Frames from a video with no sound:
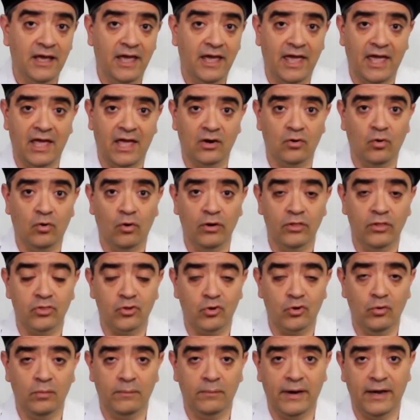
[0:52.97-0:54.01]
and going
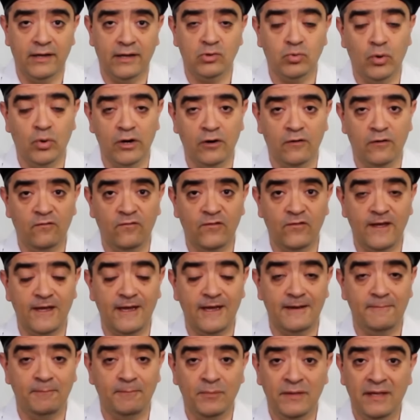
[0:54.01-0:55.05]
through my Twitter
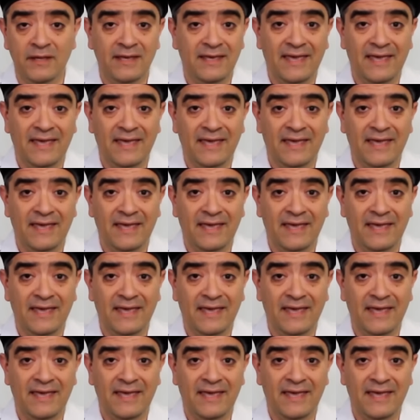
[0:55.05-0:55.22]
feed